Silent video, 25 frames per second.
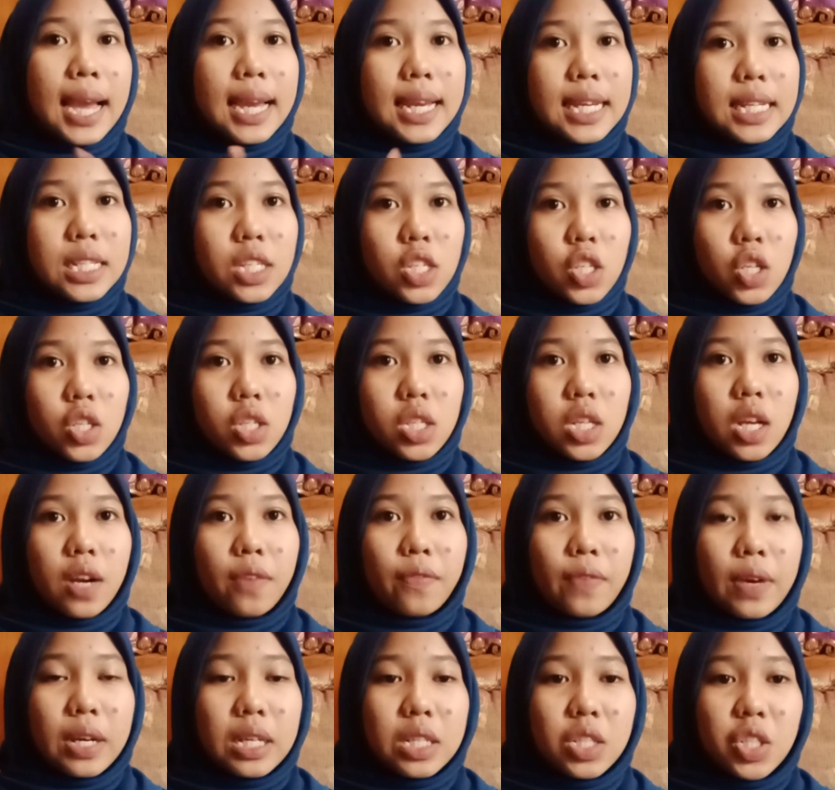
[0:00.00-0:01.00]
Its social
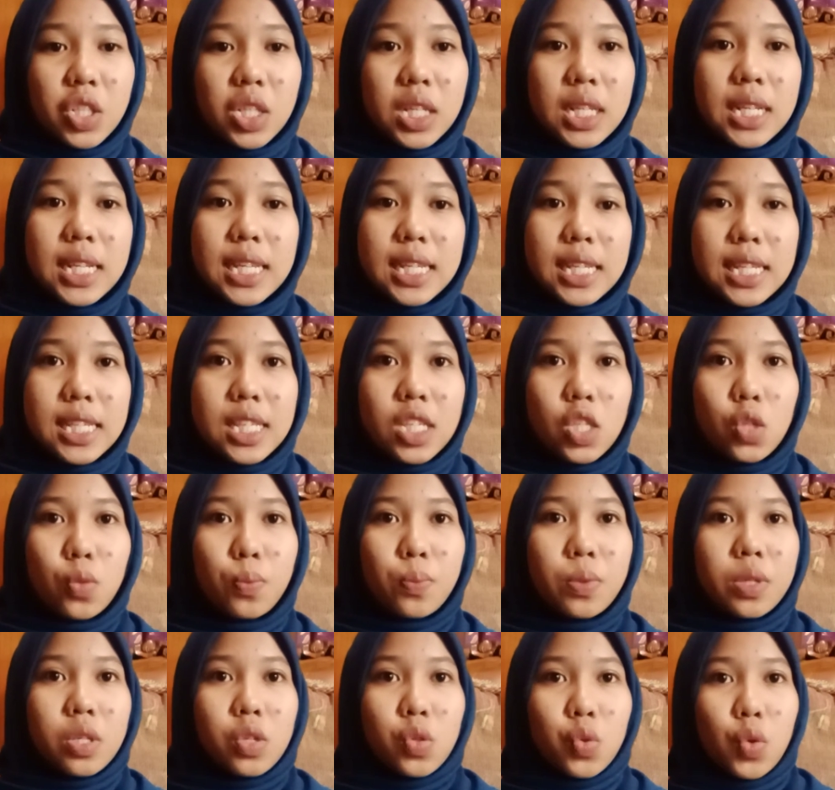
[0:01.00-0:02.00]
function is to
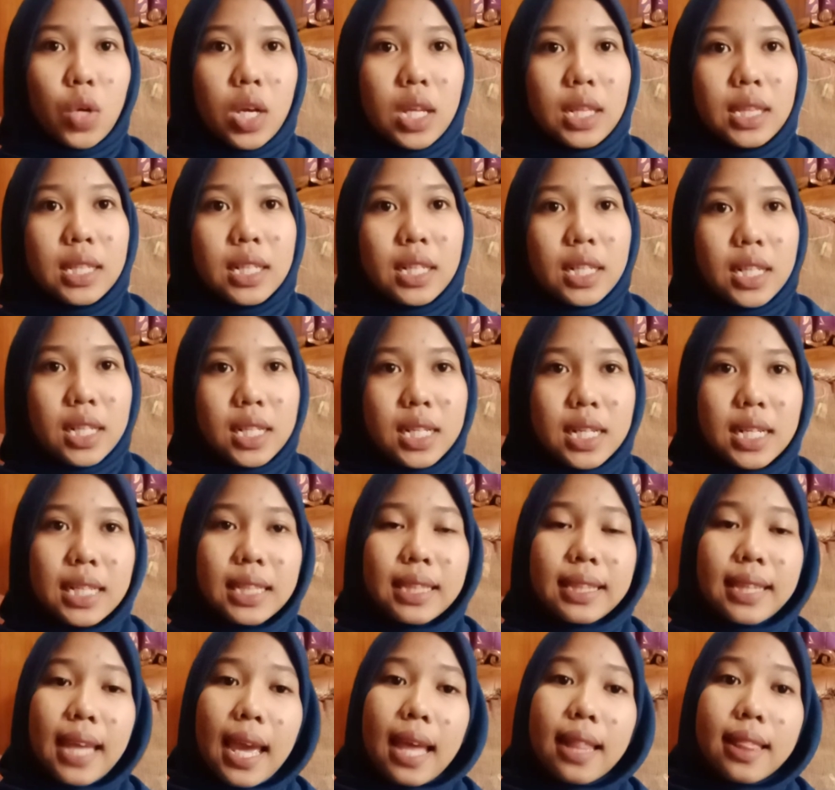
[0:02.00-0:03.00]
persuade the reader
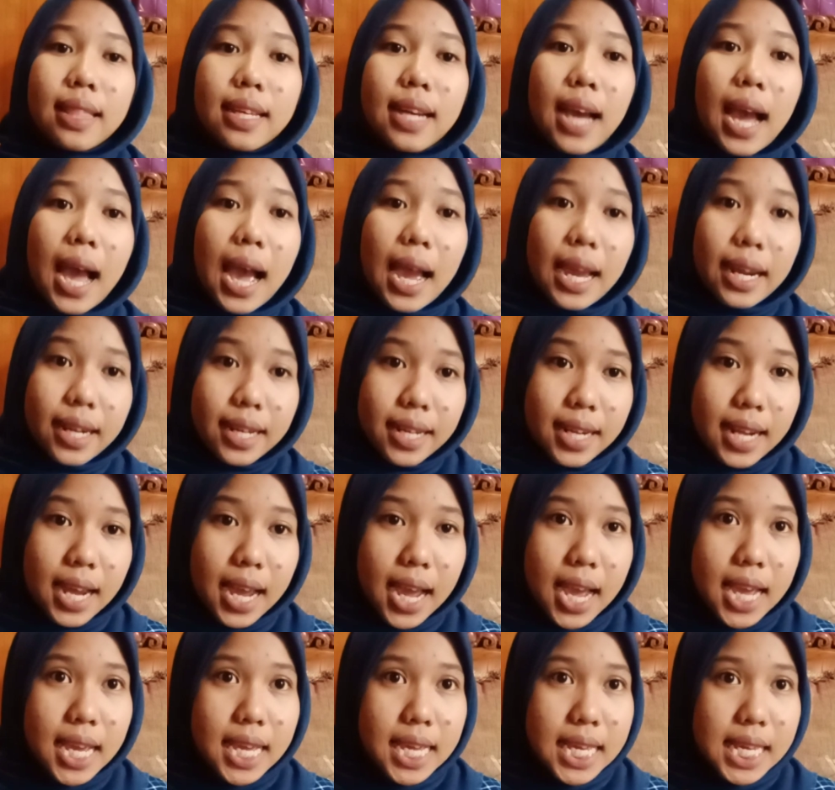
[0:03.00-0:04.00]
that the
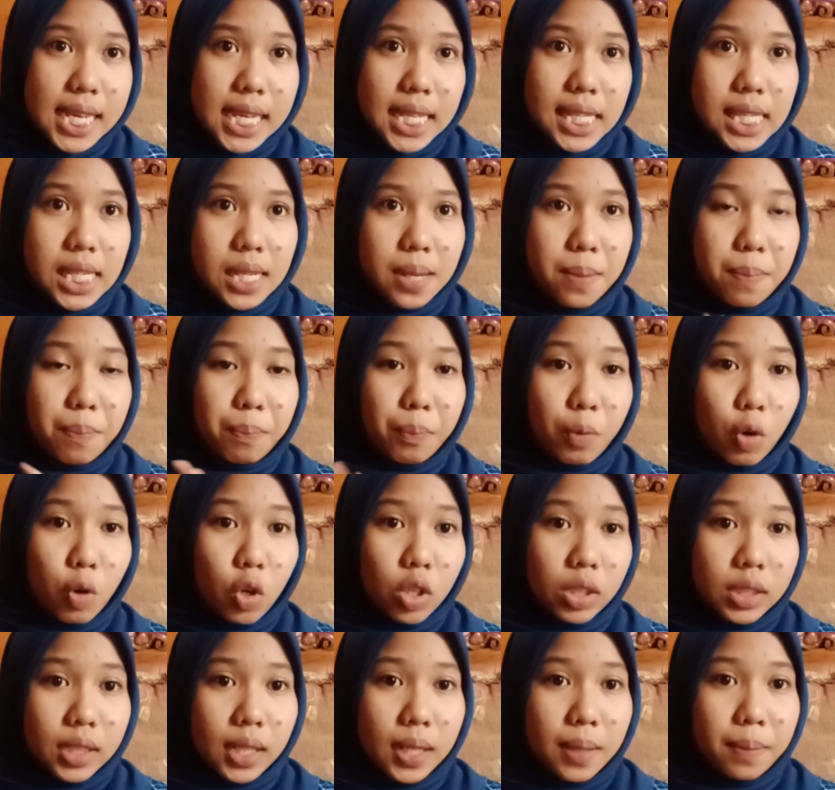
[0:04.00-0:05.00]
idea is
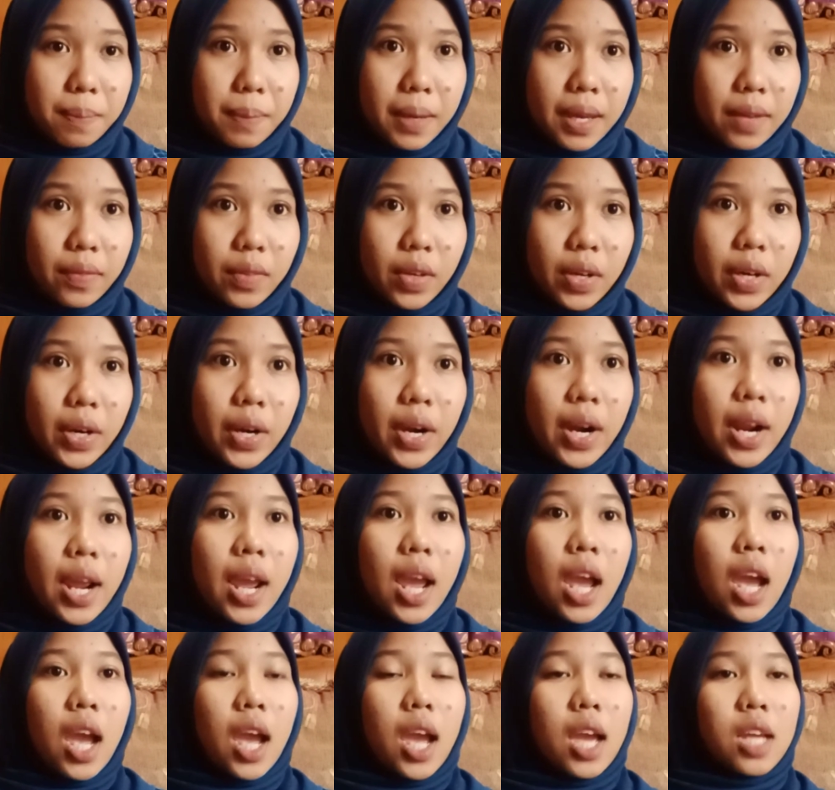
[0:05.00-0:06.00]
important matter
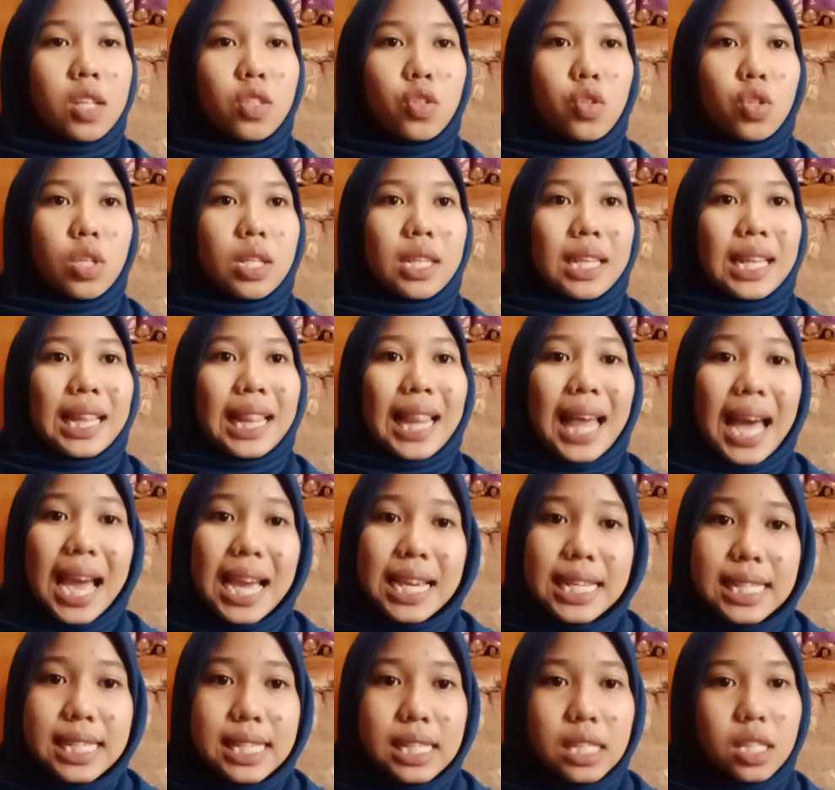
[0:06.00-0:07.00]
and to
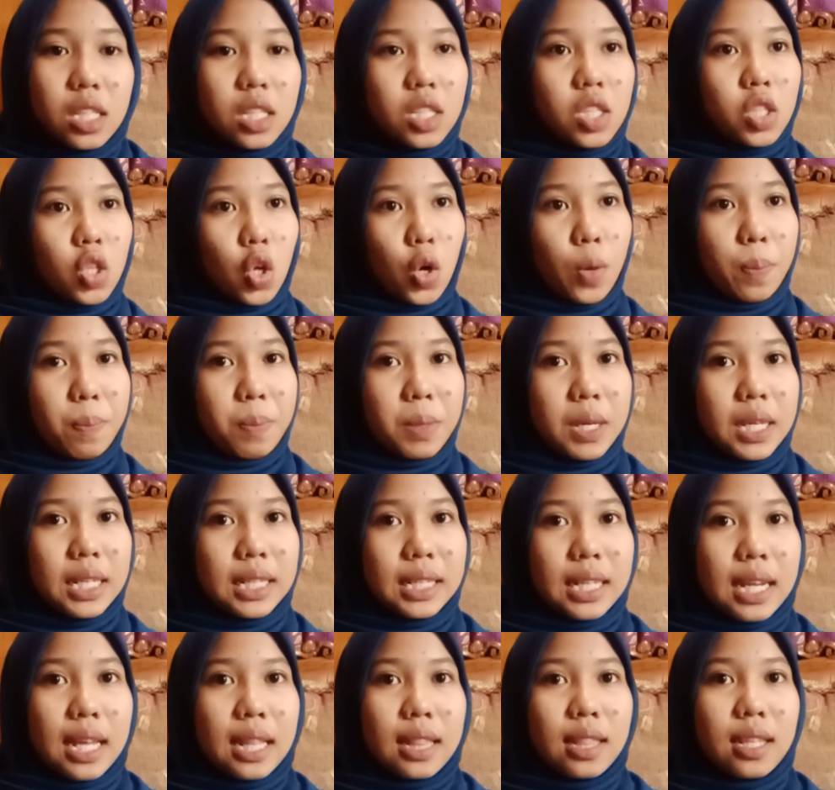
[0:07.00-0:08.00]
analyze the topic
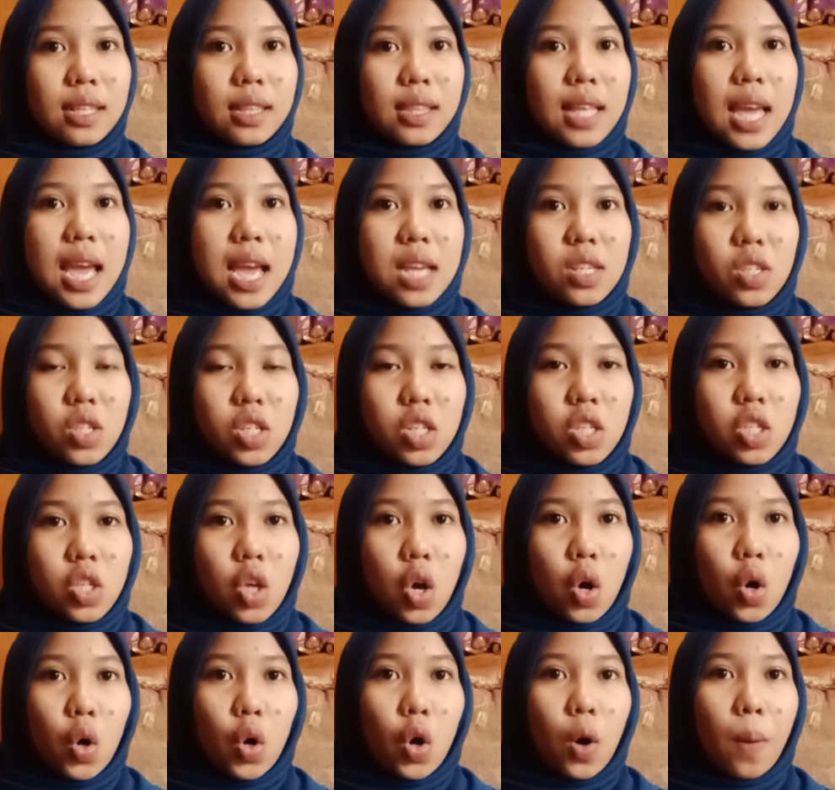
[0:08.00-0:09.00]
that the thesis
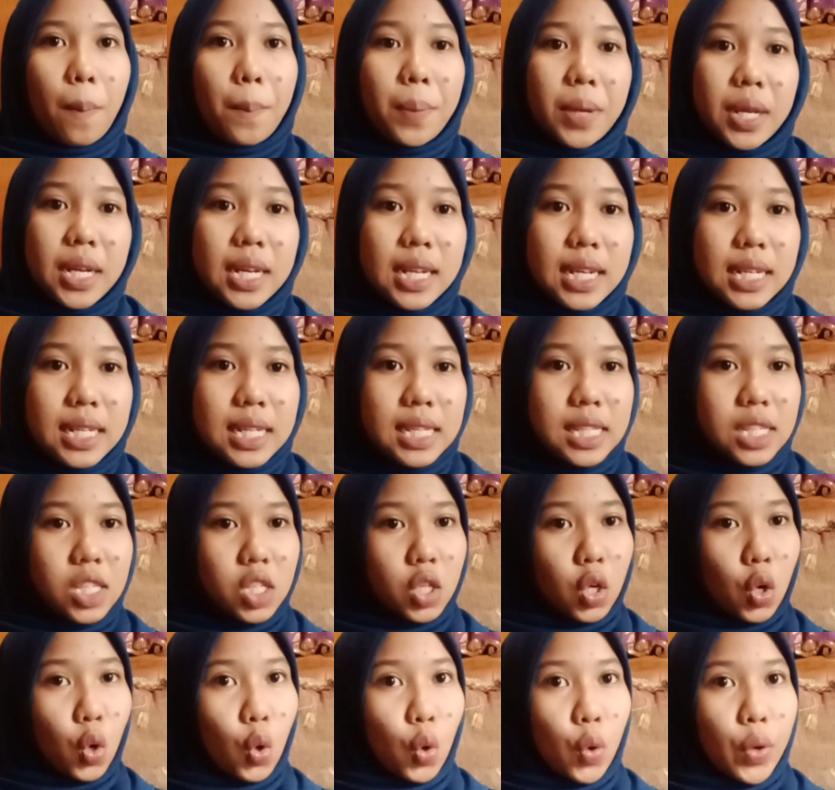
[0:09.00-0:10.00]
or opinion is
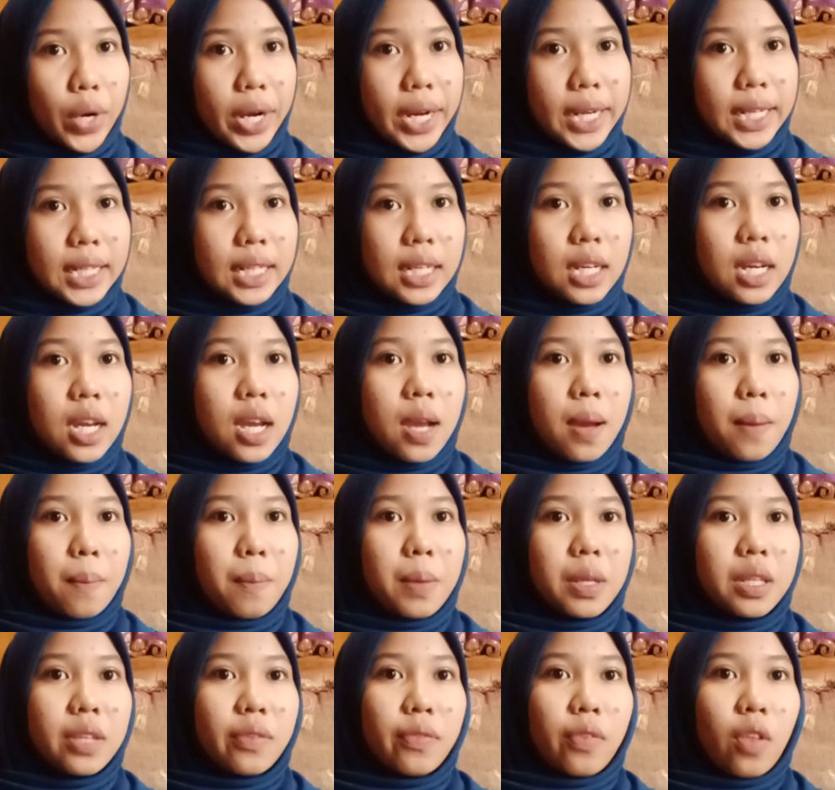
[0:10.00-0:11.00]
correct
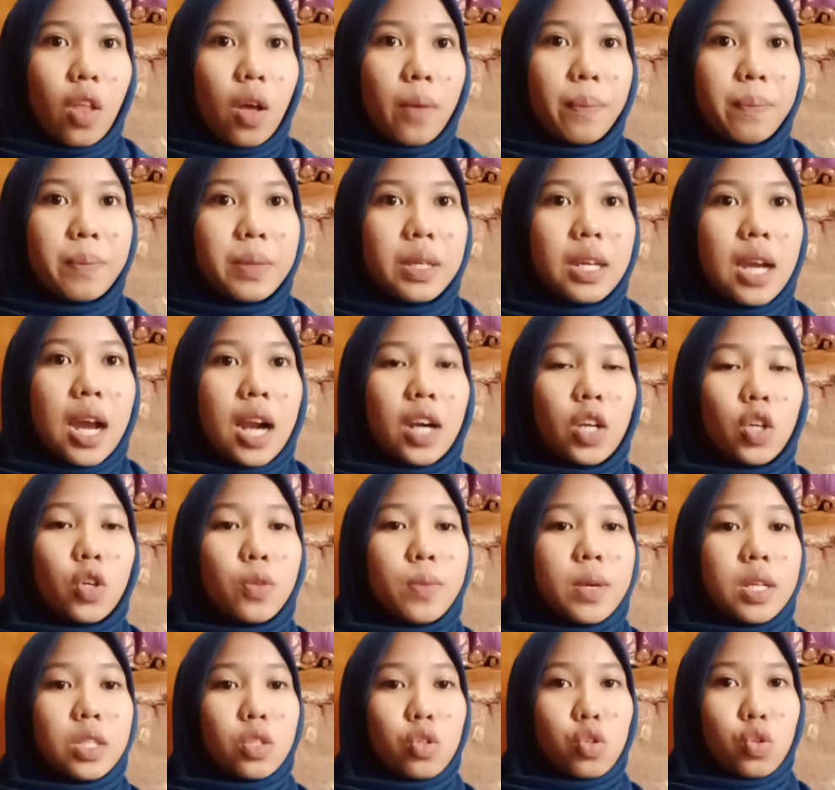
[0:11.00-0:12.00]
by developing
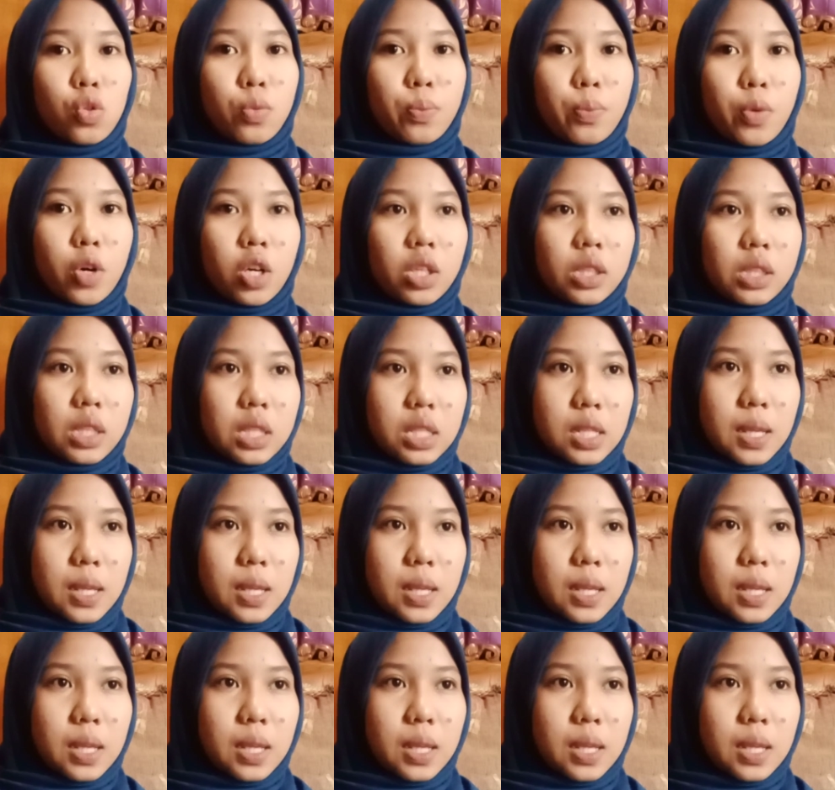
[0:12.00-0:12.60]
argument to support.